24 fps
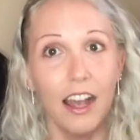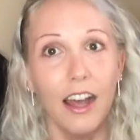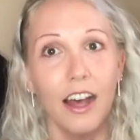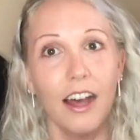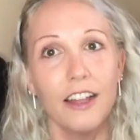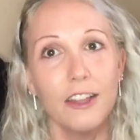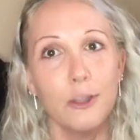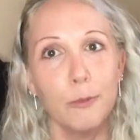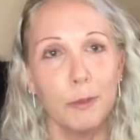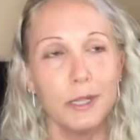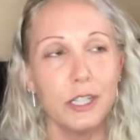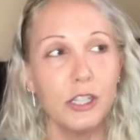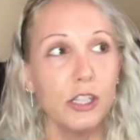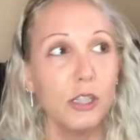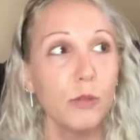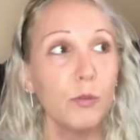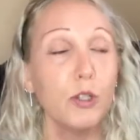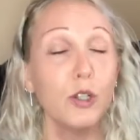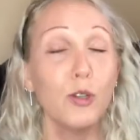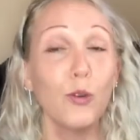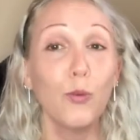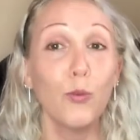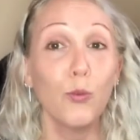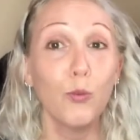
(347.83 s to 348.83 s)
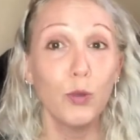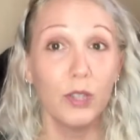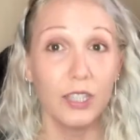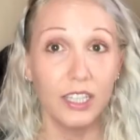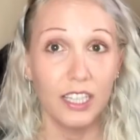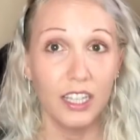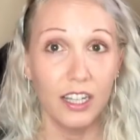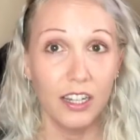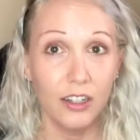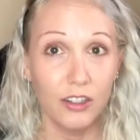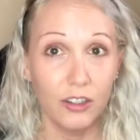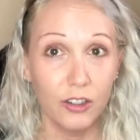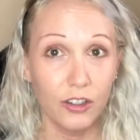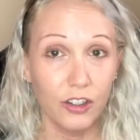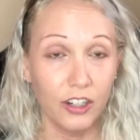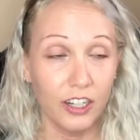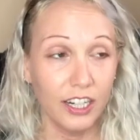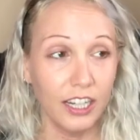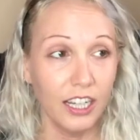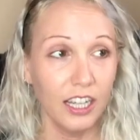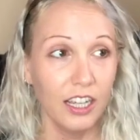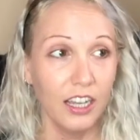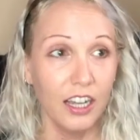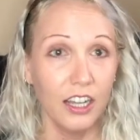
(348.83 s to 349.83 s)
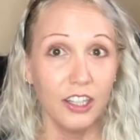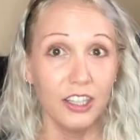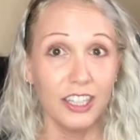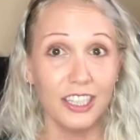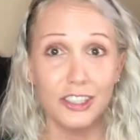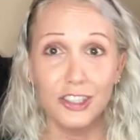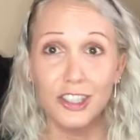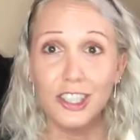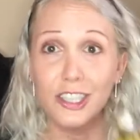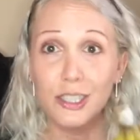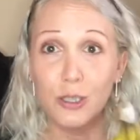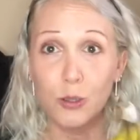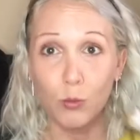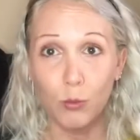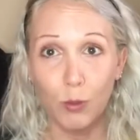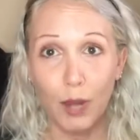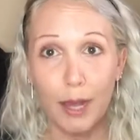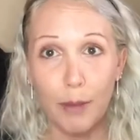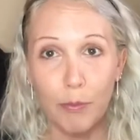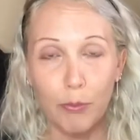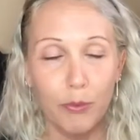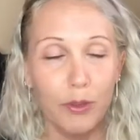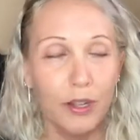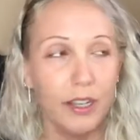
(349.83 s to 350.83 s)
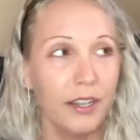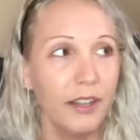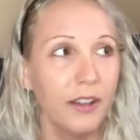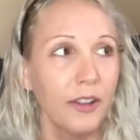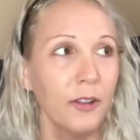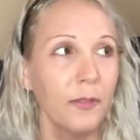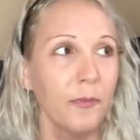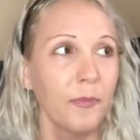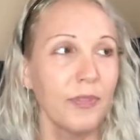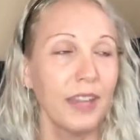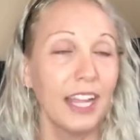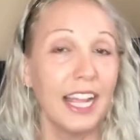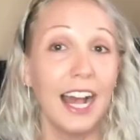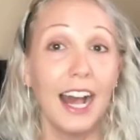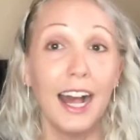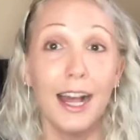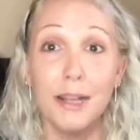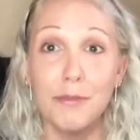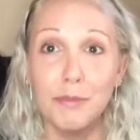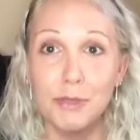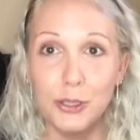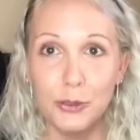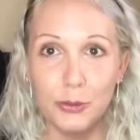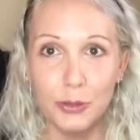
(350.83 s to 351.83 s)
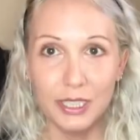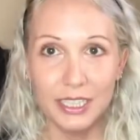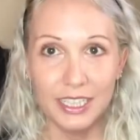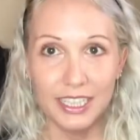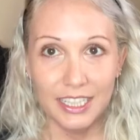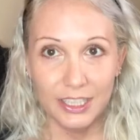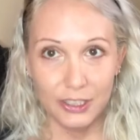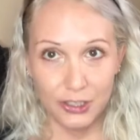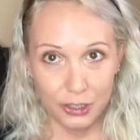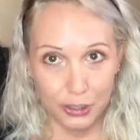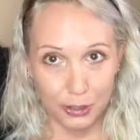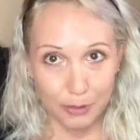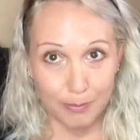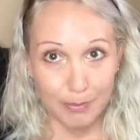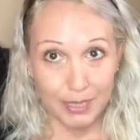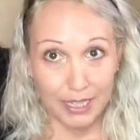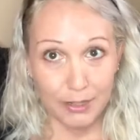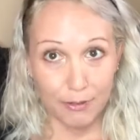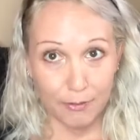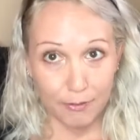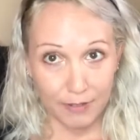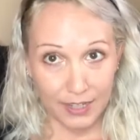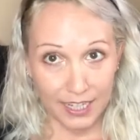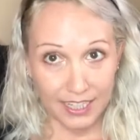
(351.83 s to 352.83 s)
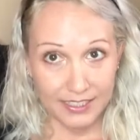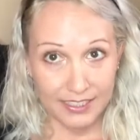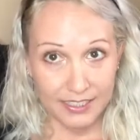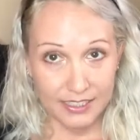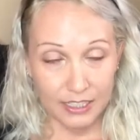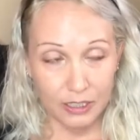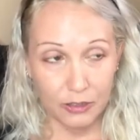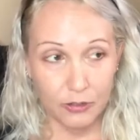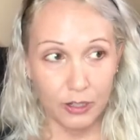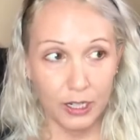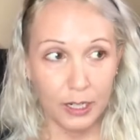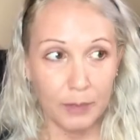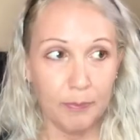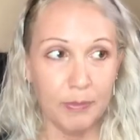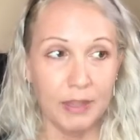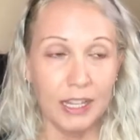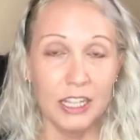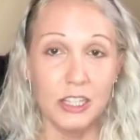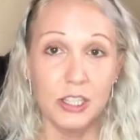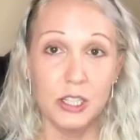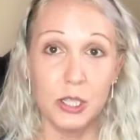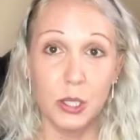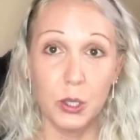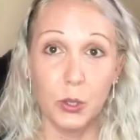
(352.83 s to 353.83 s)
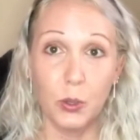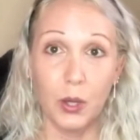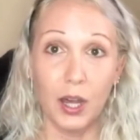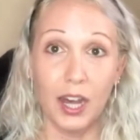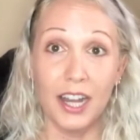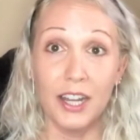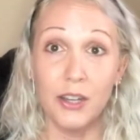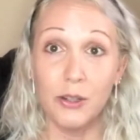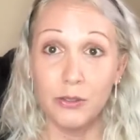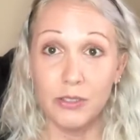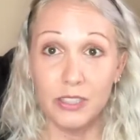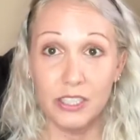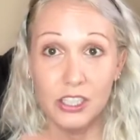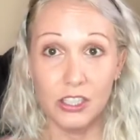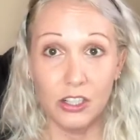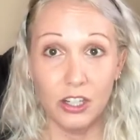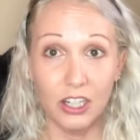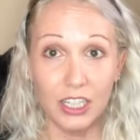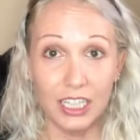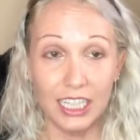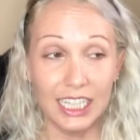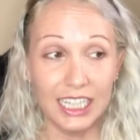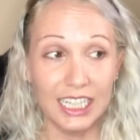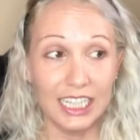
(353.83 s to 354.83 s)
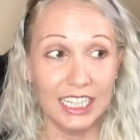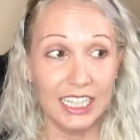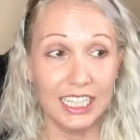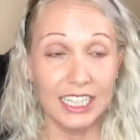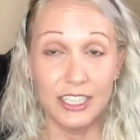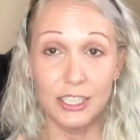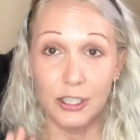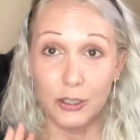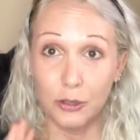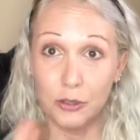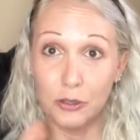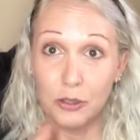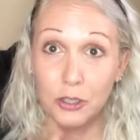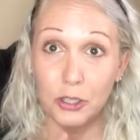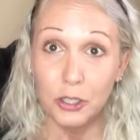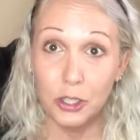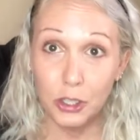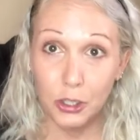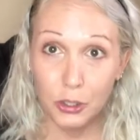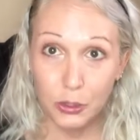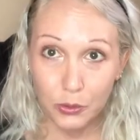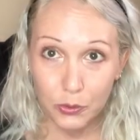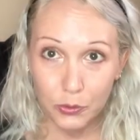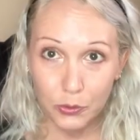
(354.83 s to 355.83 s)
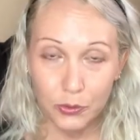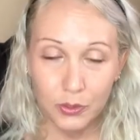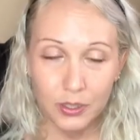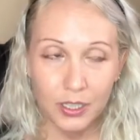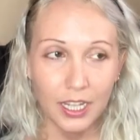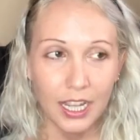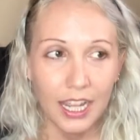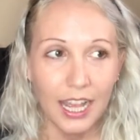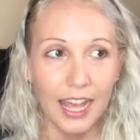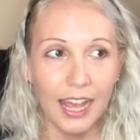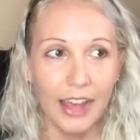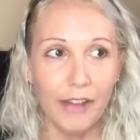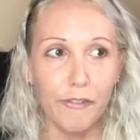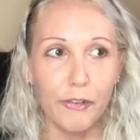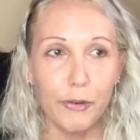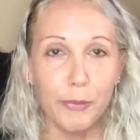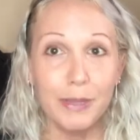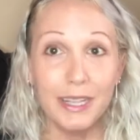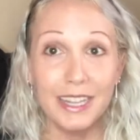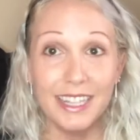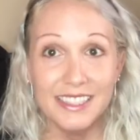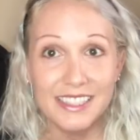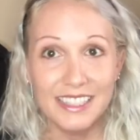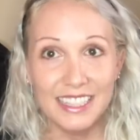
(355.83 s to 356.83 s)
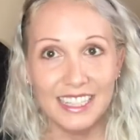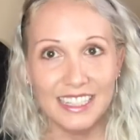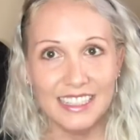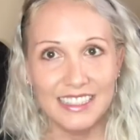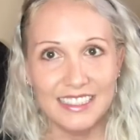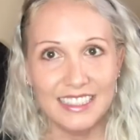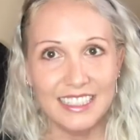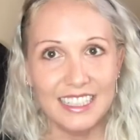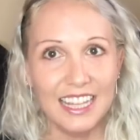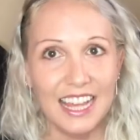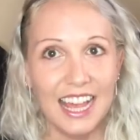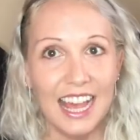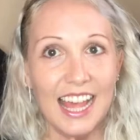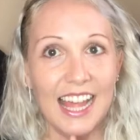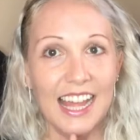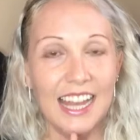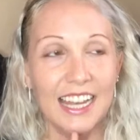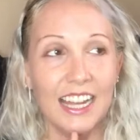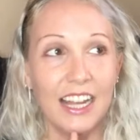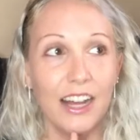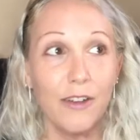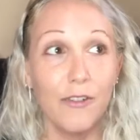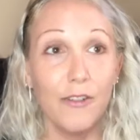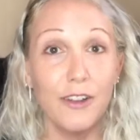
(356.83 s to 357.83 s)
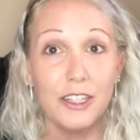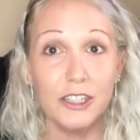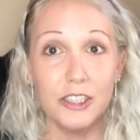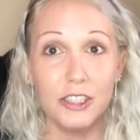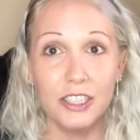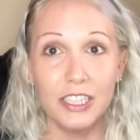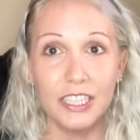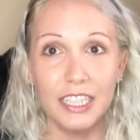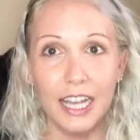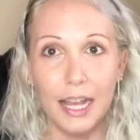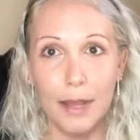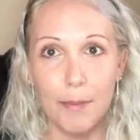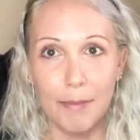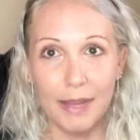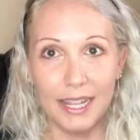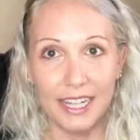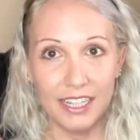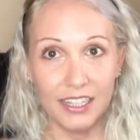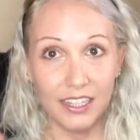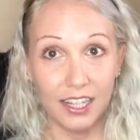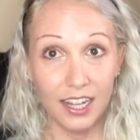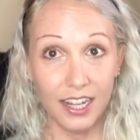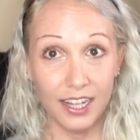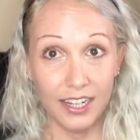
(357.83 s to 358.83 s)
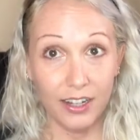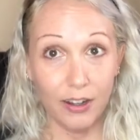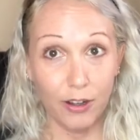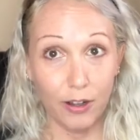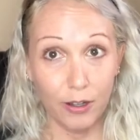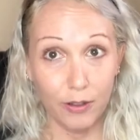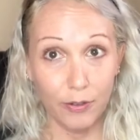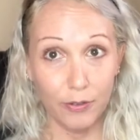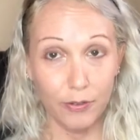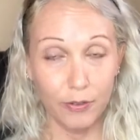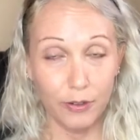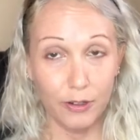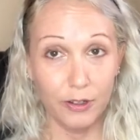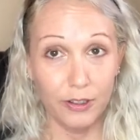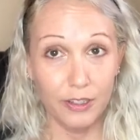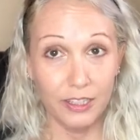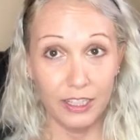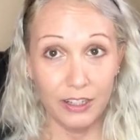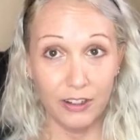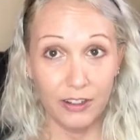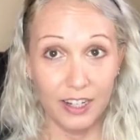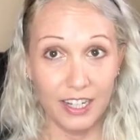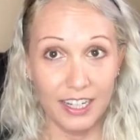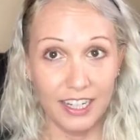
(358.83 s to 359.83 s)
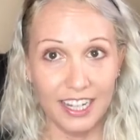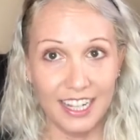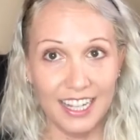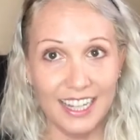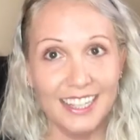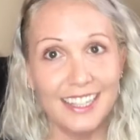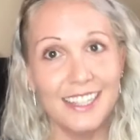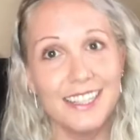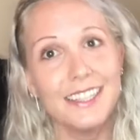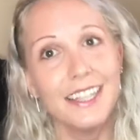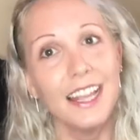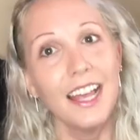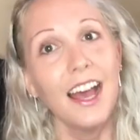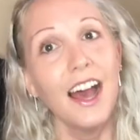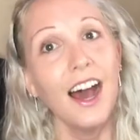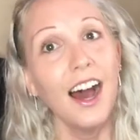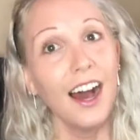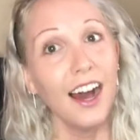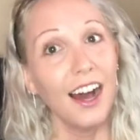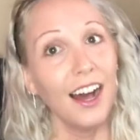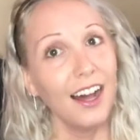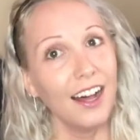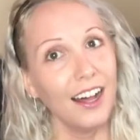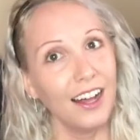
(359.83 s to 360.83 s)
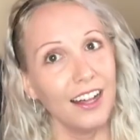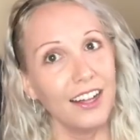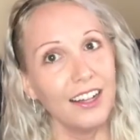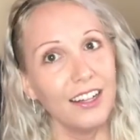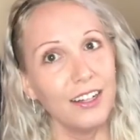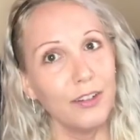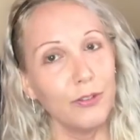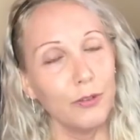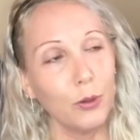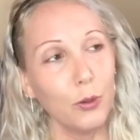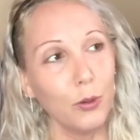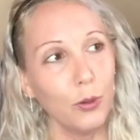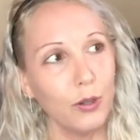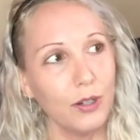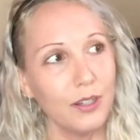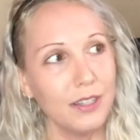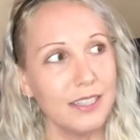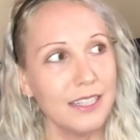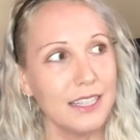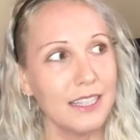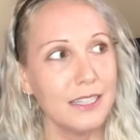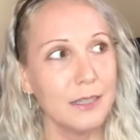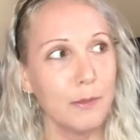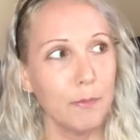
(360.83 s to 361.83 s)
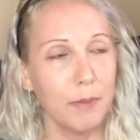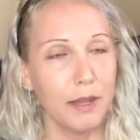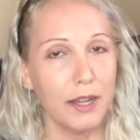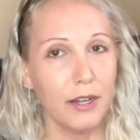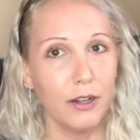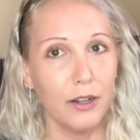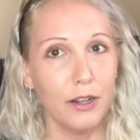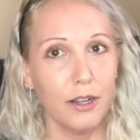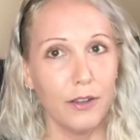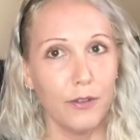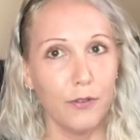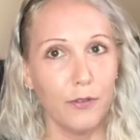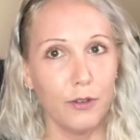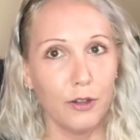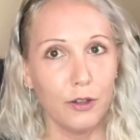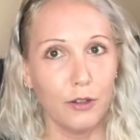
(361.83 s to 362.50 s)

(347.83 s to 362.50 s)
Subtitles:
especially when you're really hungry. Like, just grab one. Like, I'm doing intermittent fasting, right? So I don't start eating until noon. And for me, that's easy. And eventually I might cut off earlier at night, because of course it's better if you're